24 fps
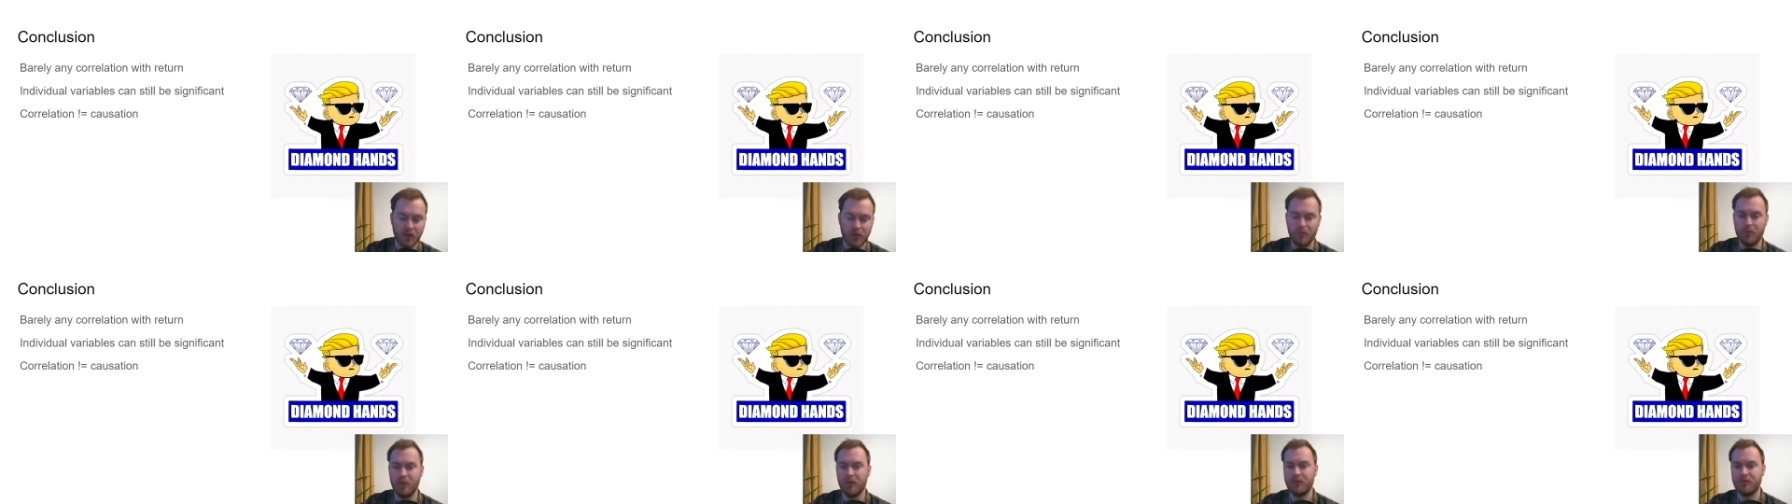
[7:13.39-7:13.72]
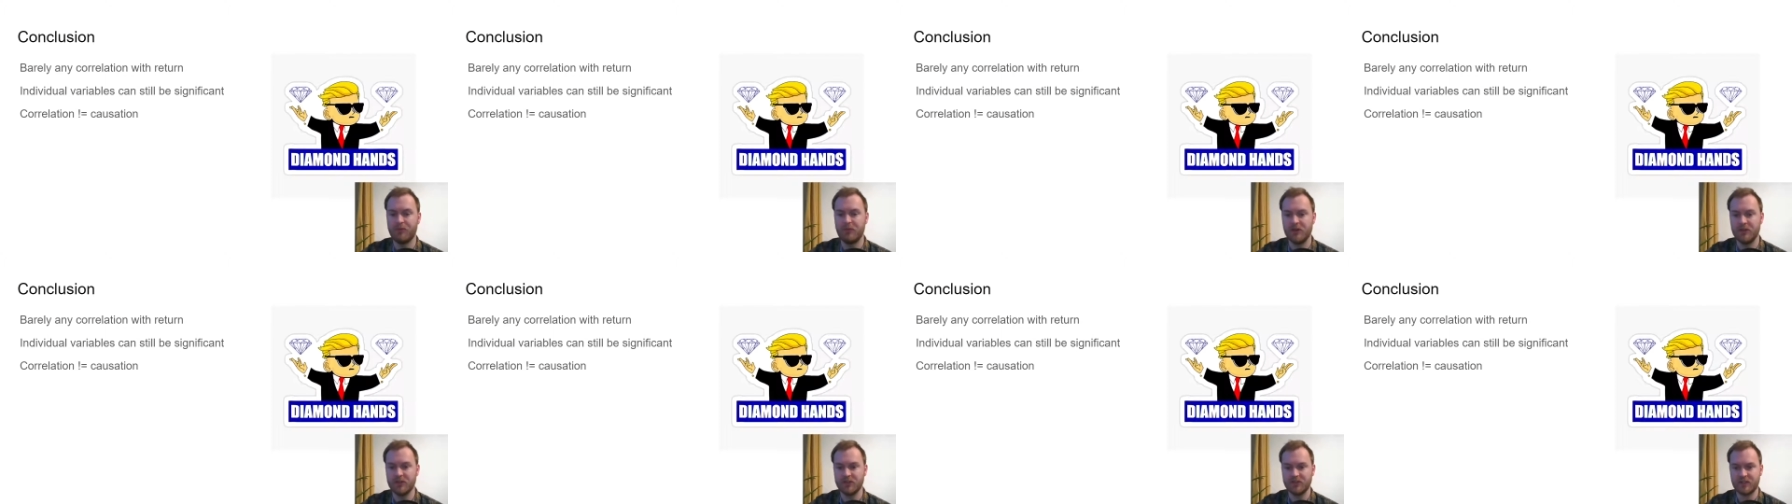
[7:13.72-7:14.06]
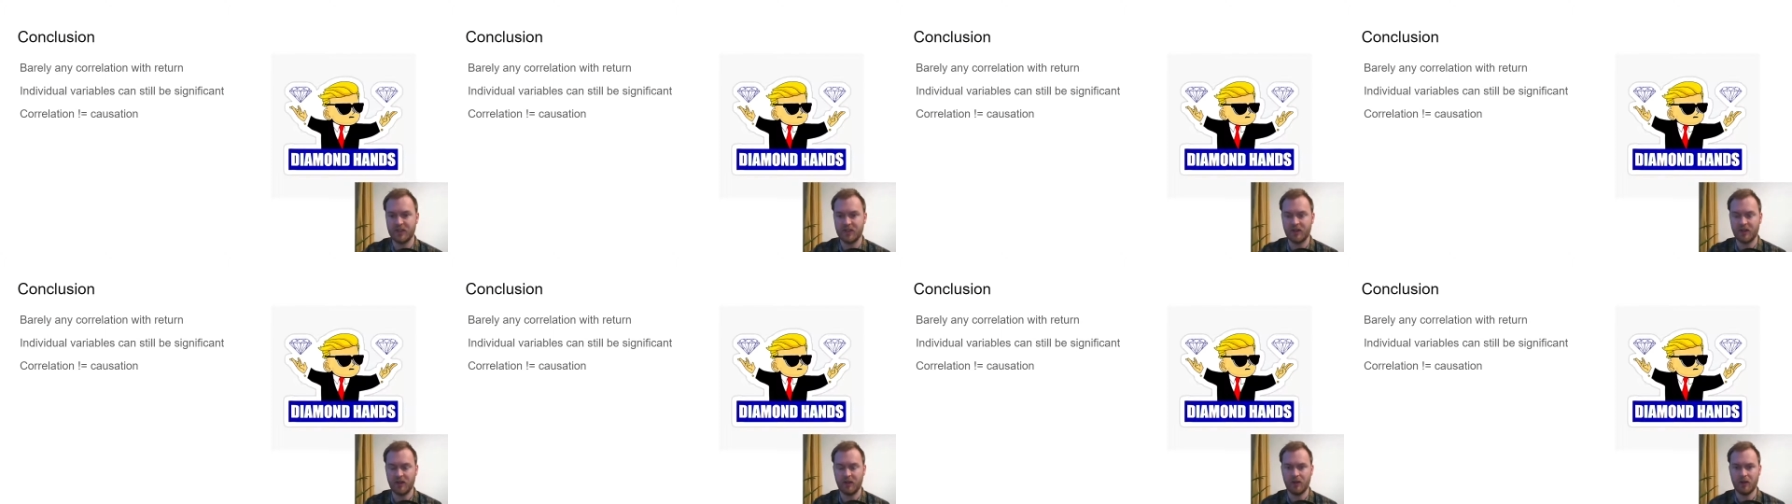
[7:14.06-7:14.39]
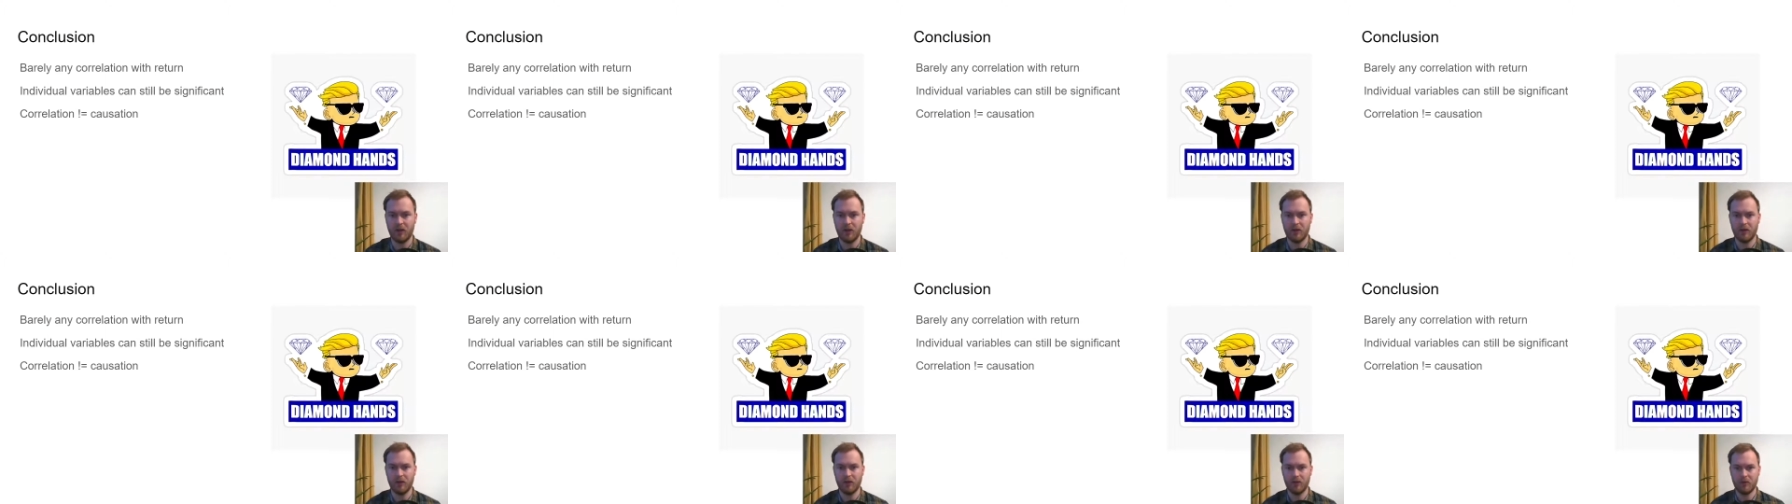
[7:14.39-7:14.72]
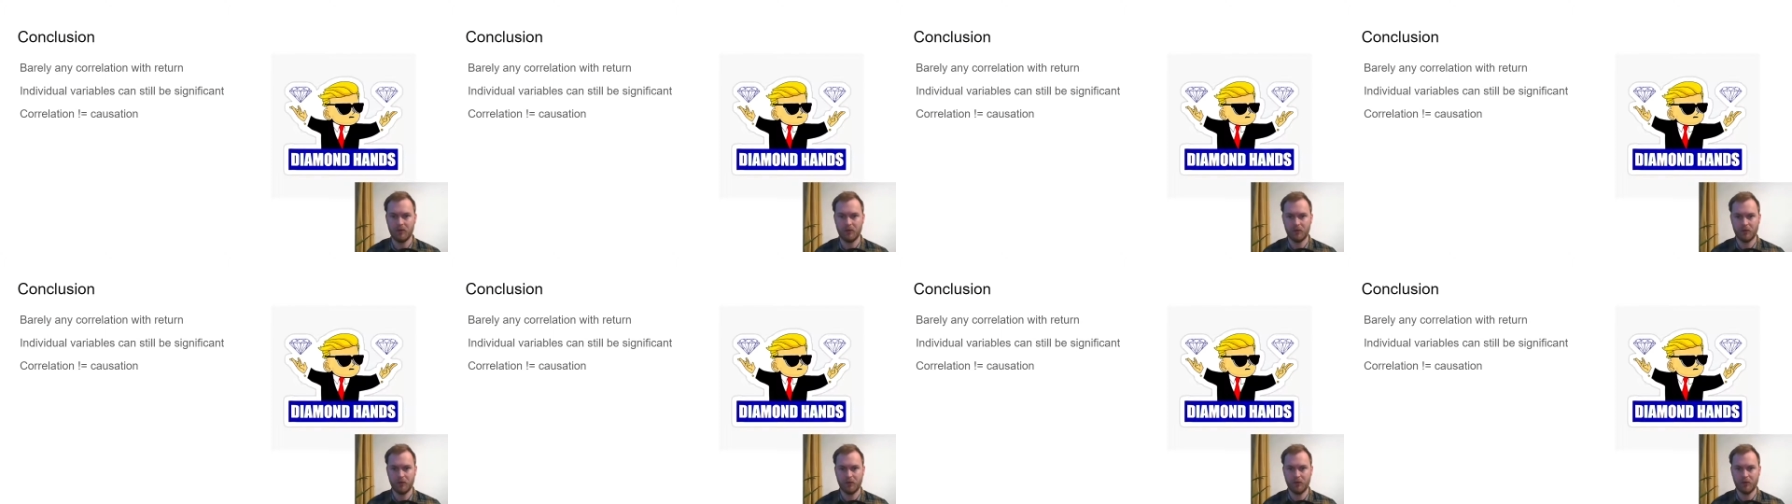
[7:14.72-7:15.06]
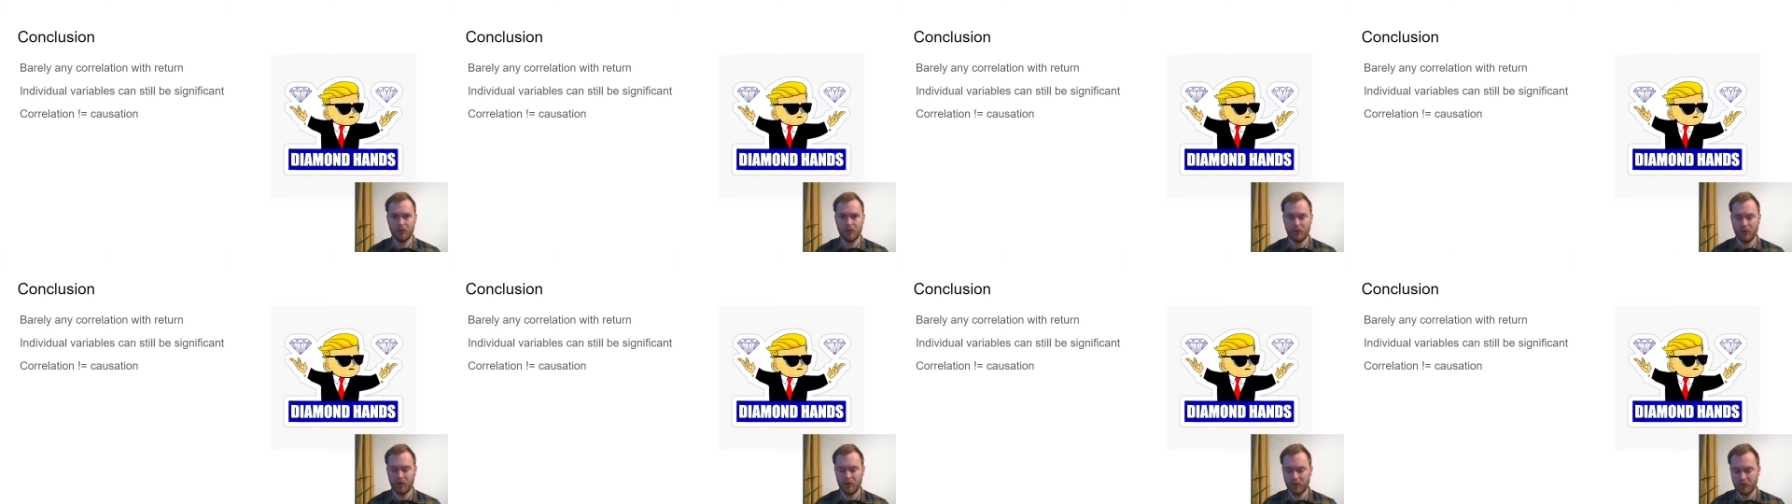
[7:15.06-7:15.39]
But first,
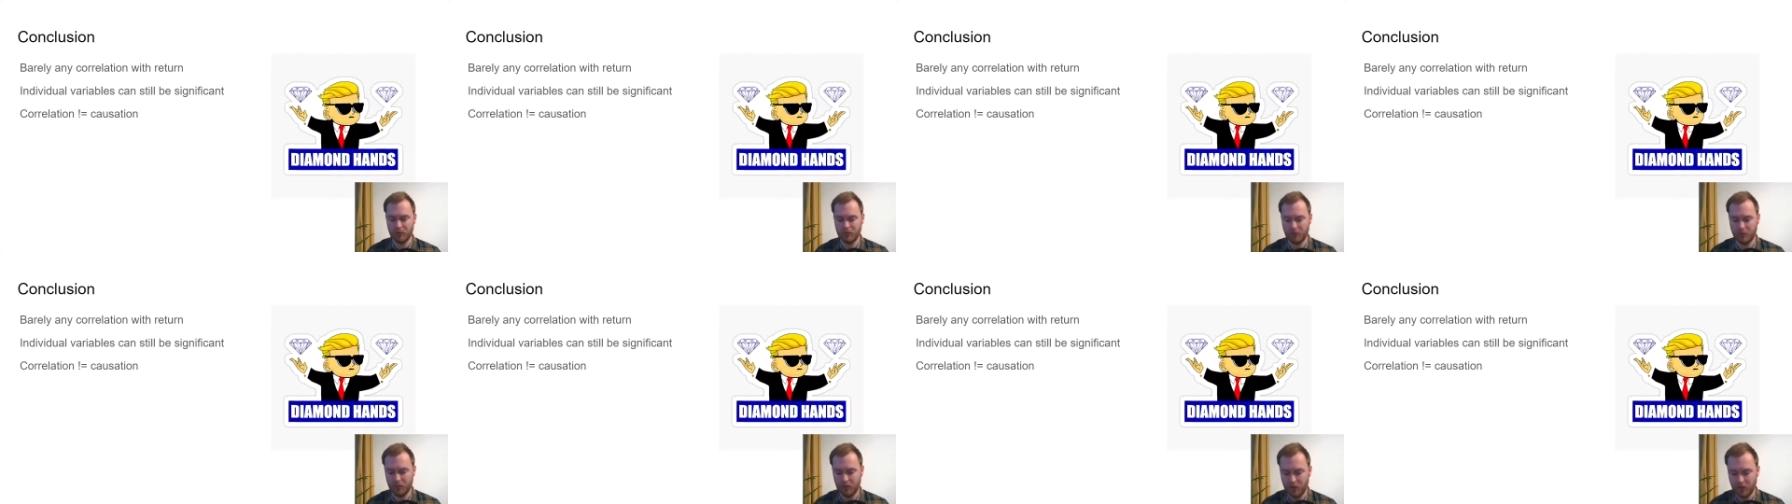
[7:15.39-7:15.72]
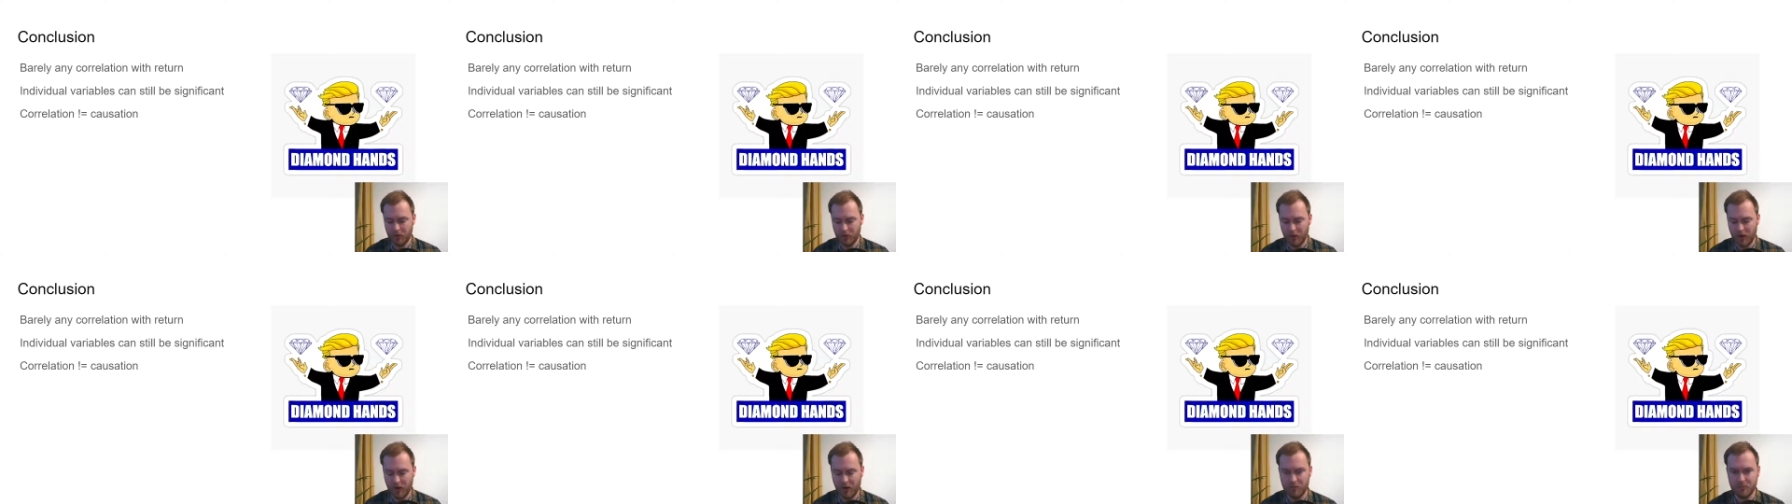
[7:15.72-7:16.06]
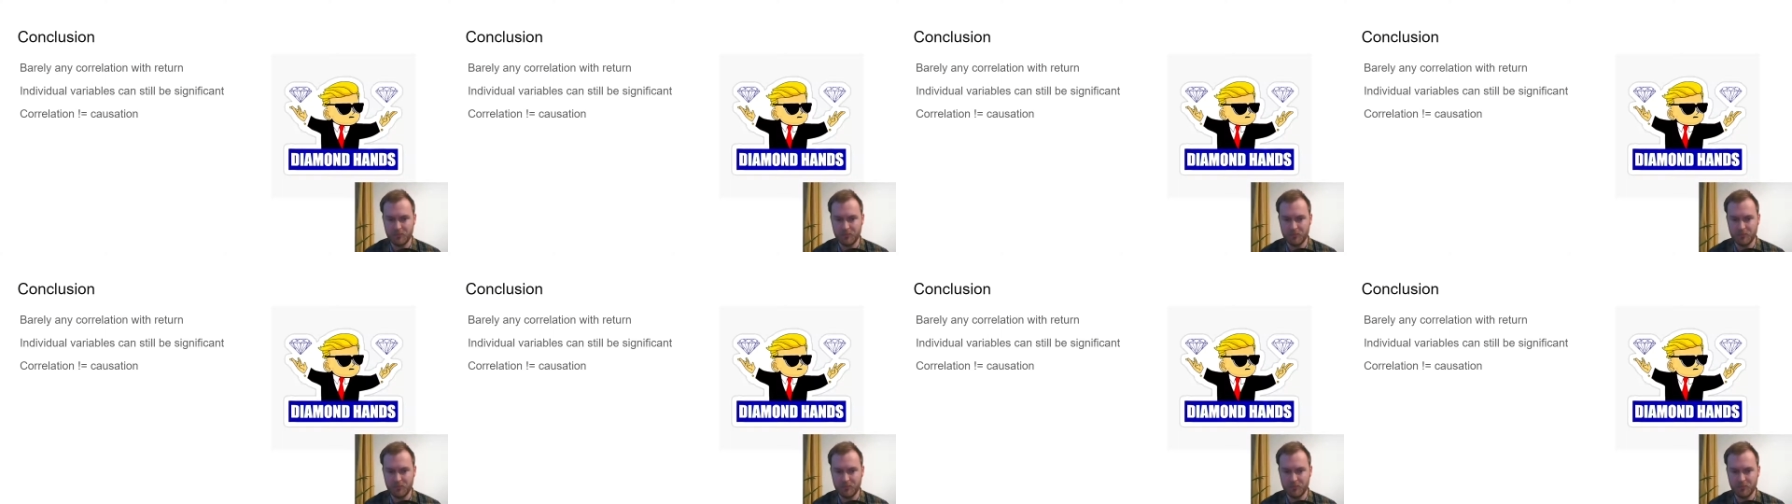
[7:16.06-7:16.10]
a